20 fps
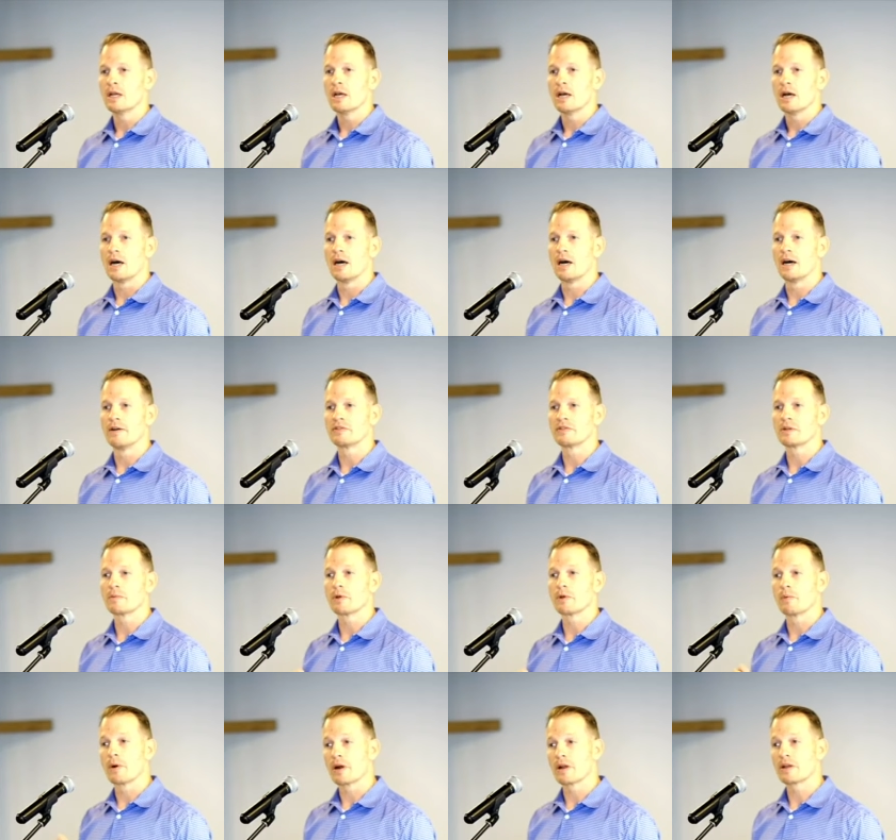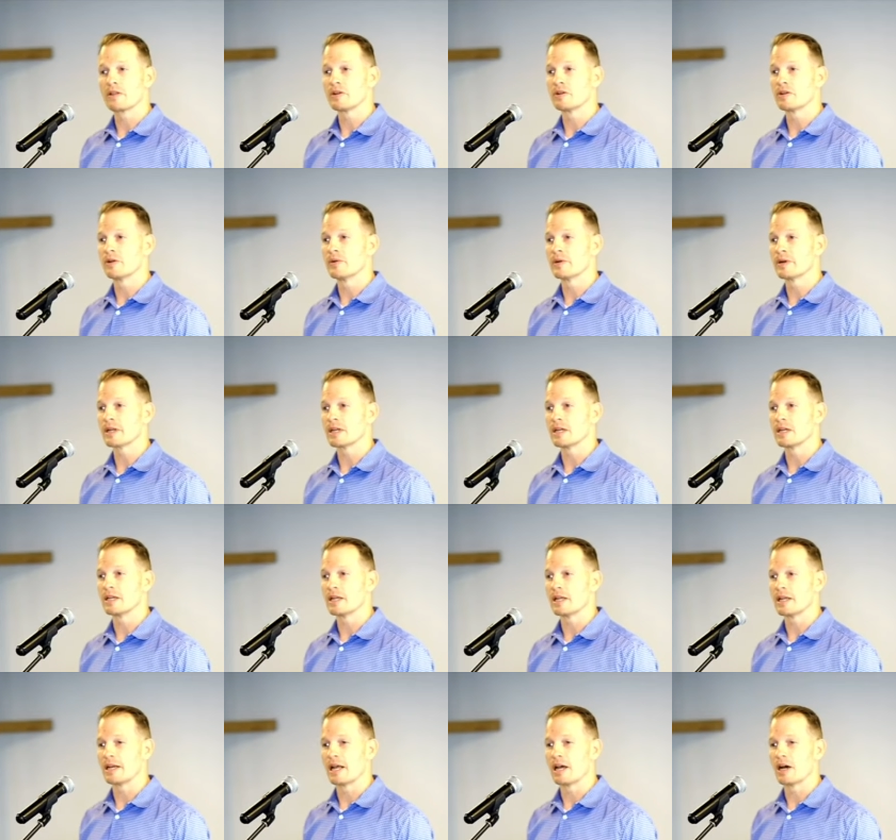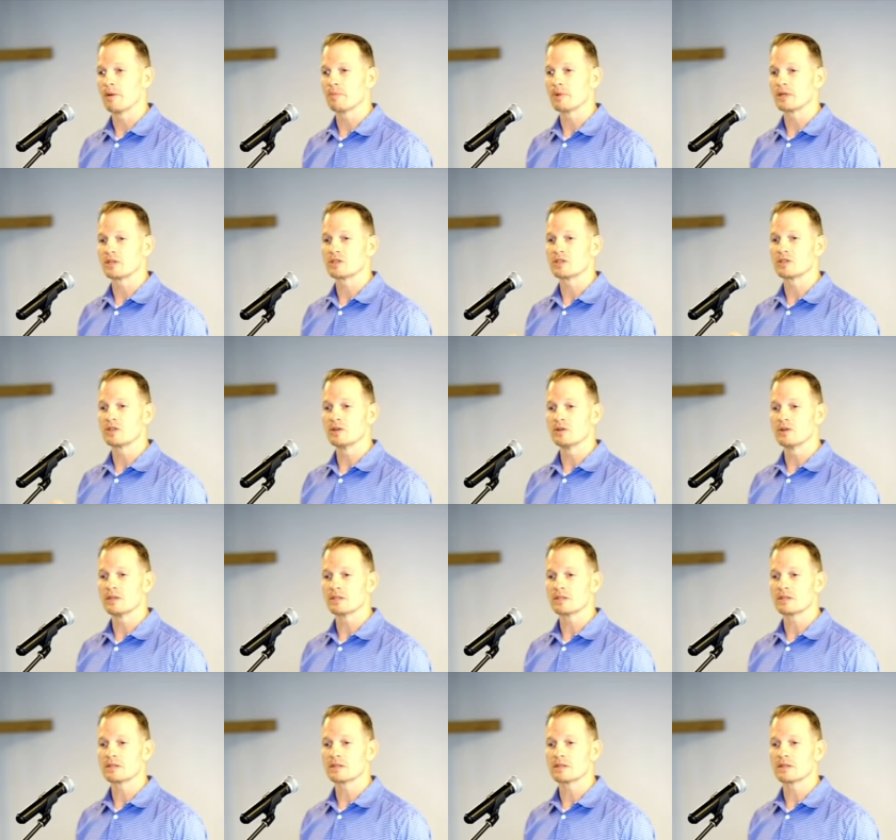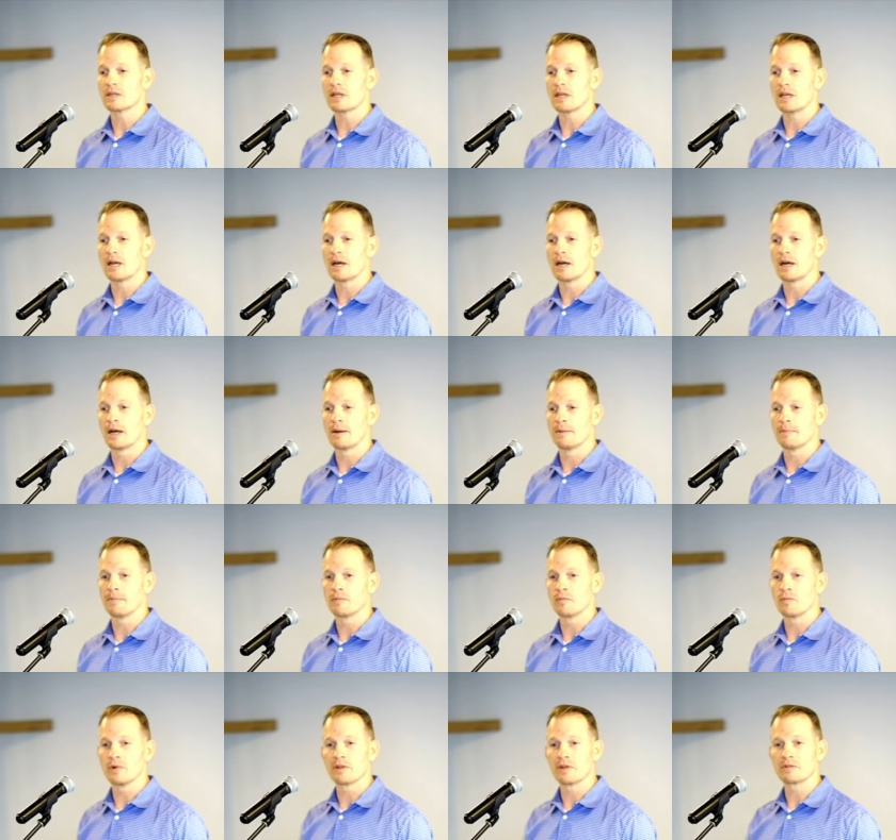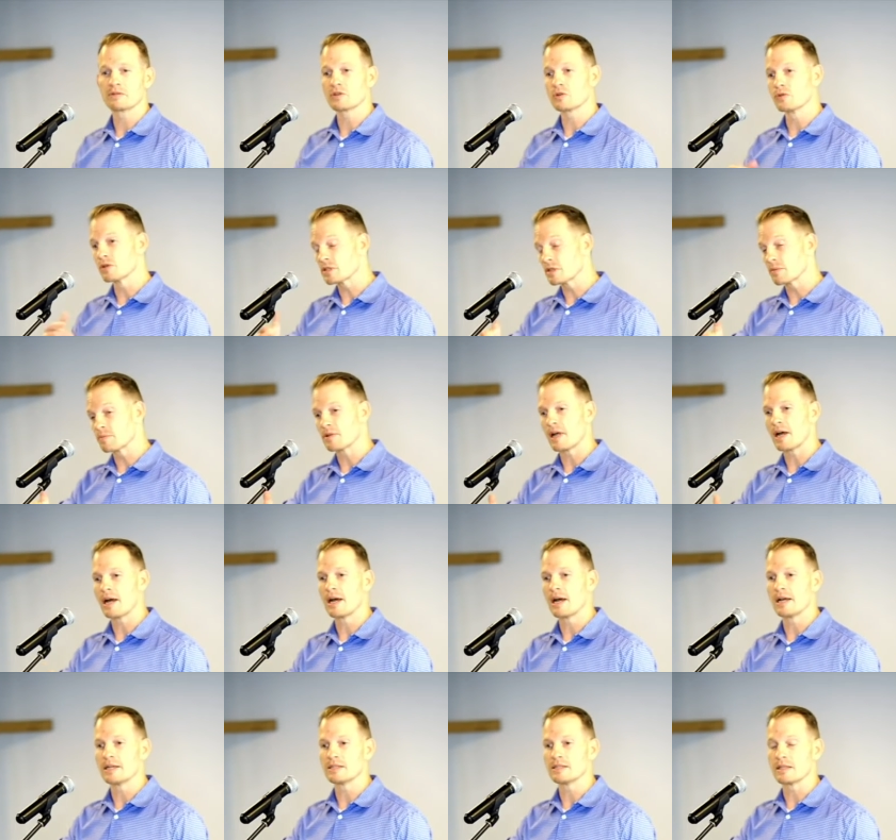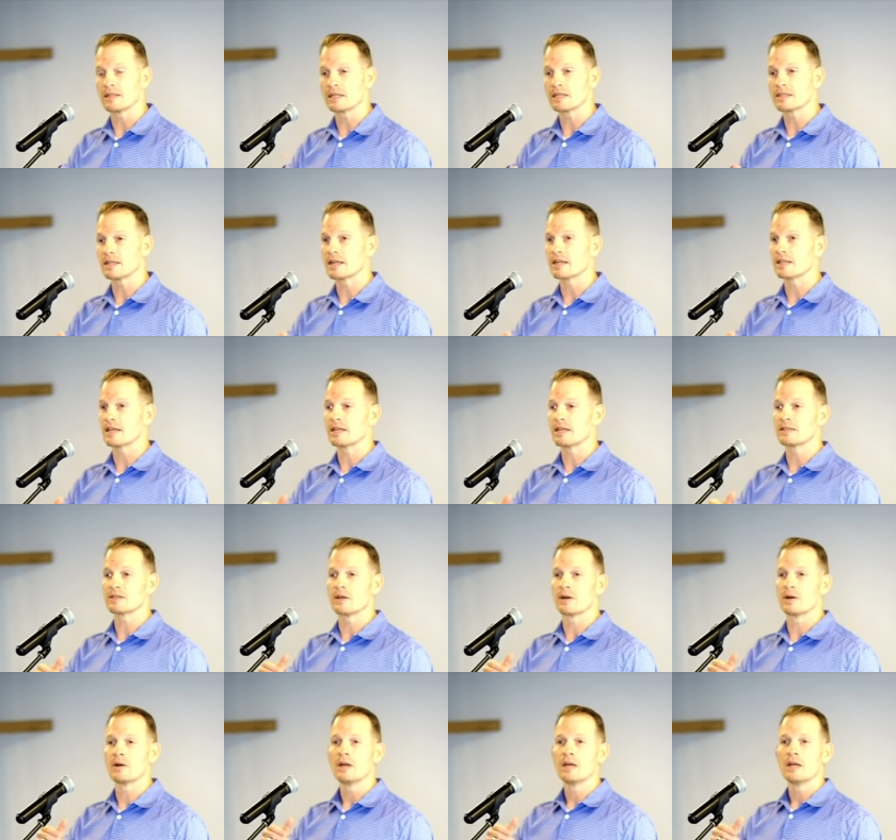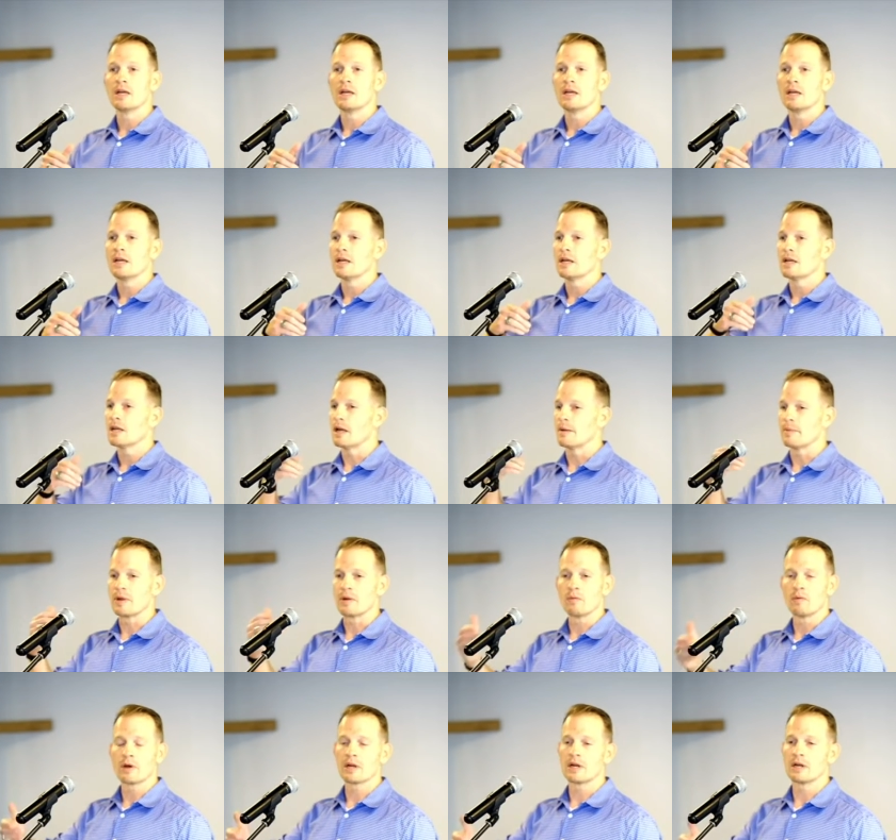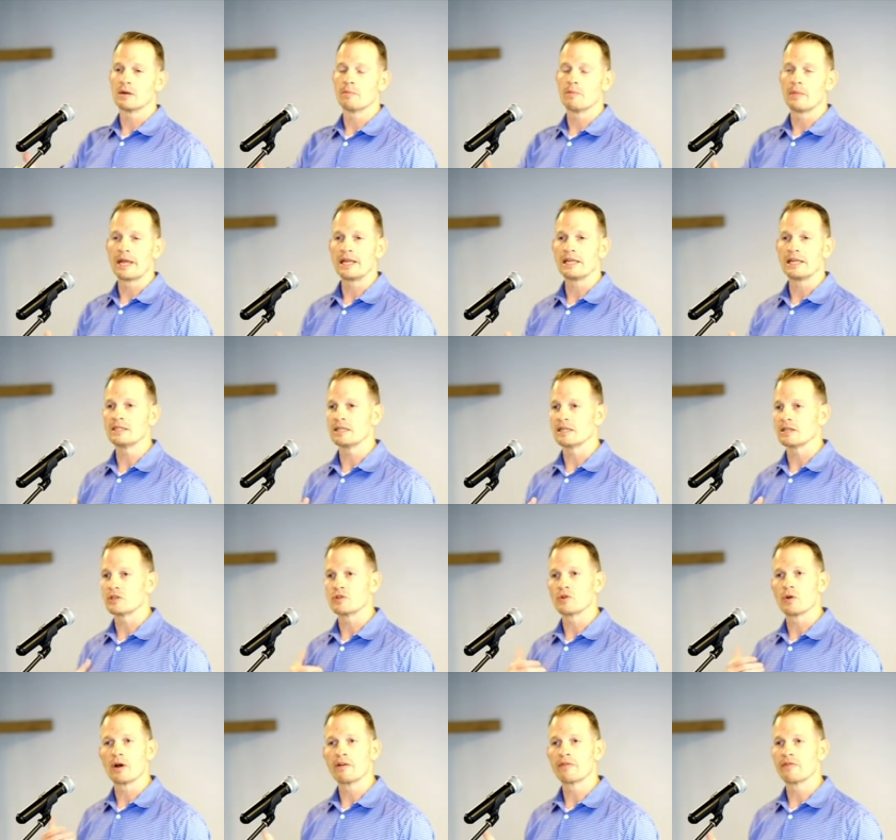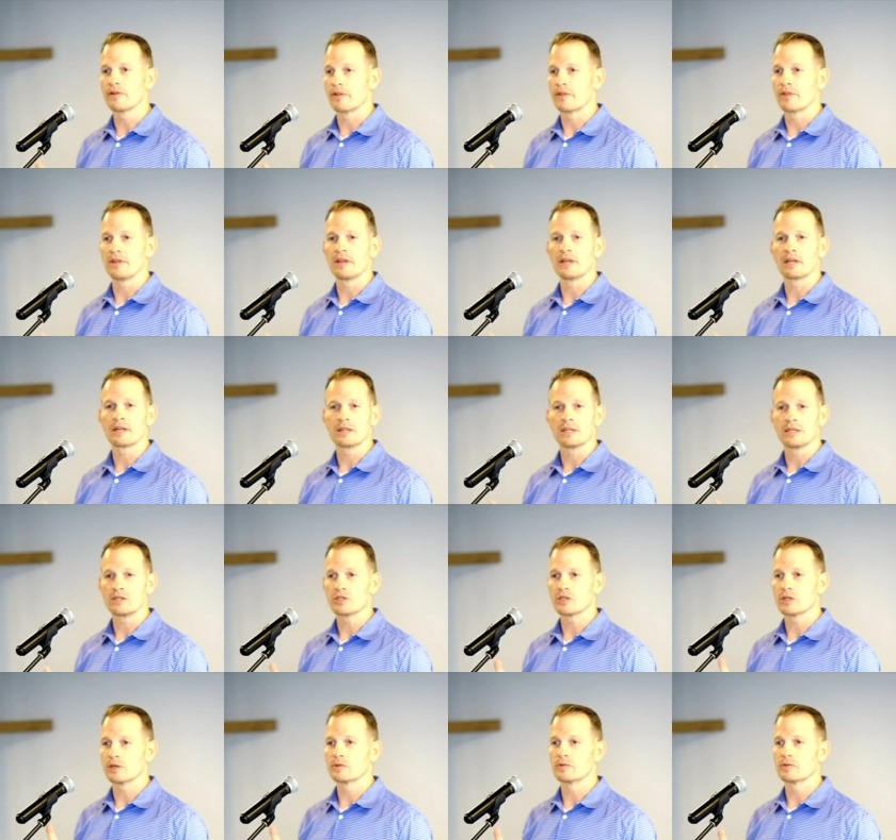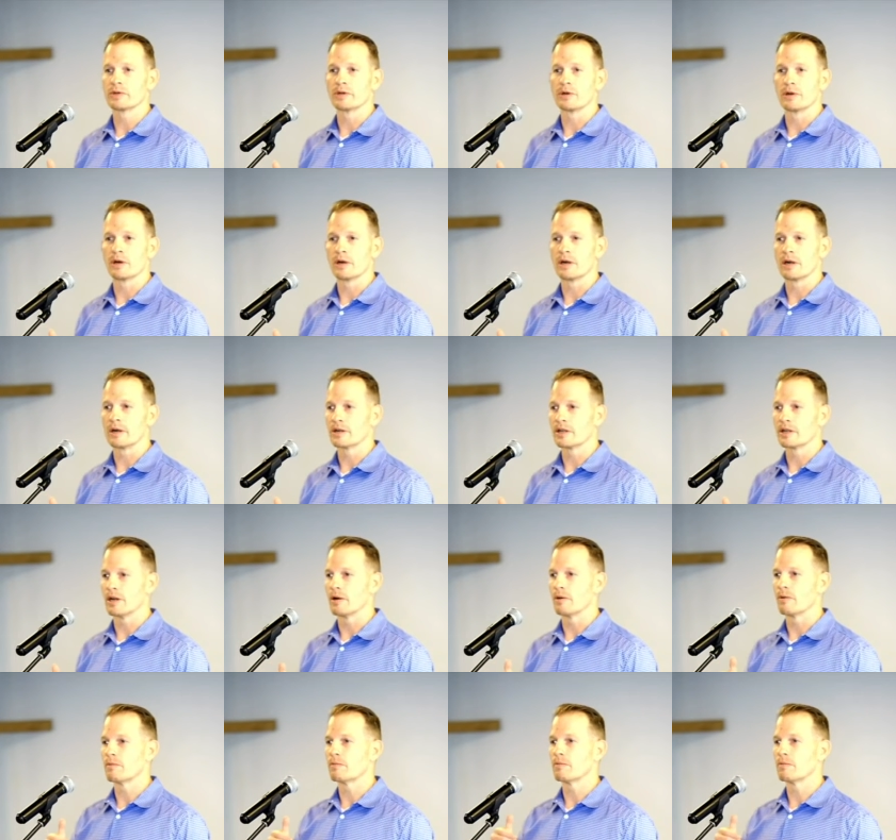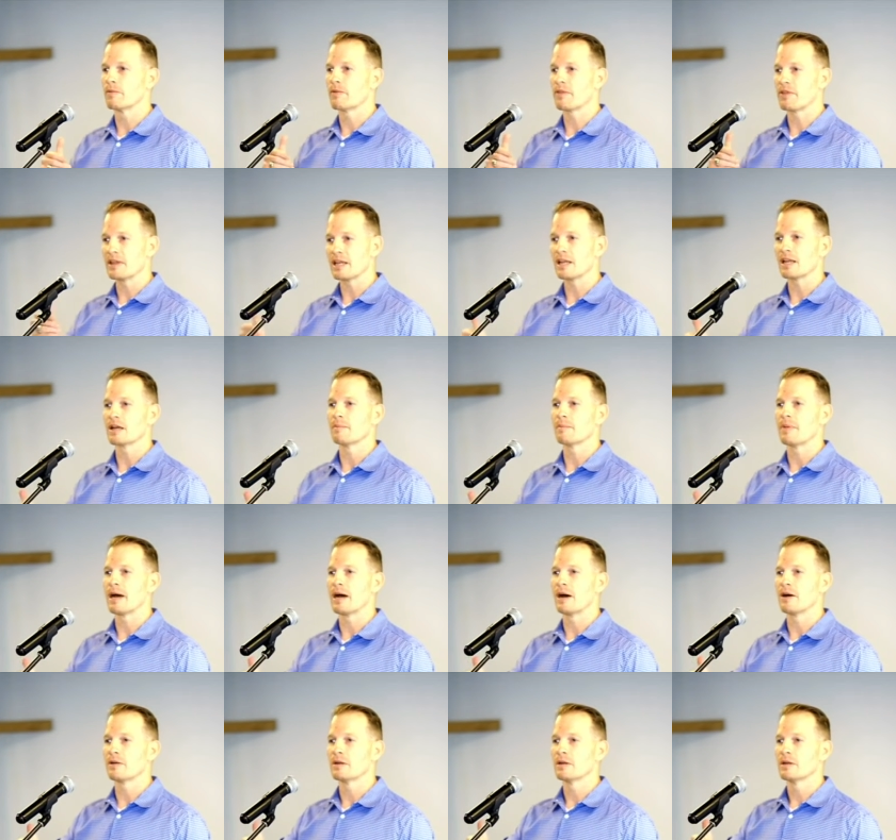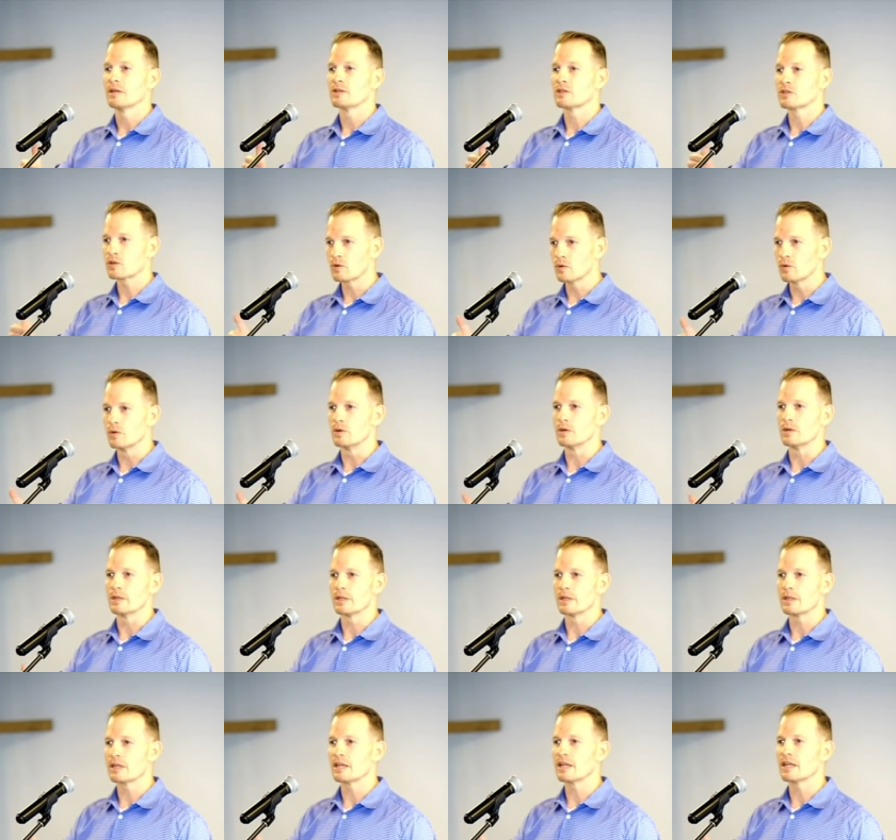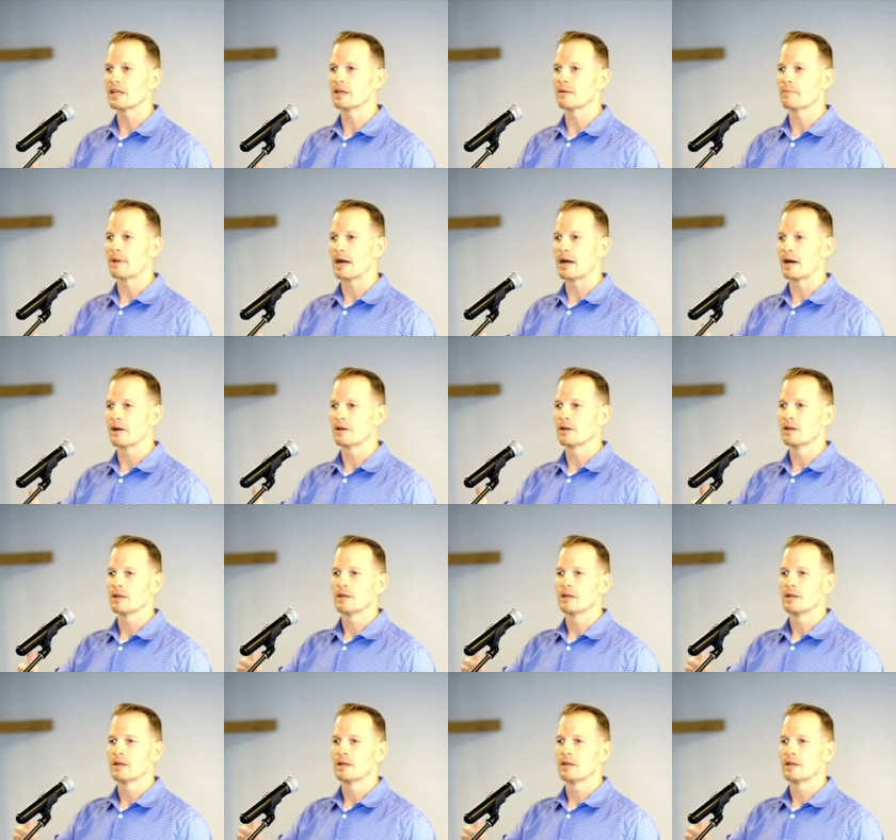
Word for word: of some of the work they're doing and, and helping students um, with school supplies and things like that. So, I mean, what an amazing, joyful thing that children are, you know, thinking about school and thinking about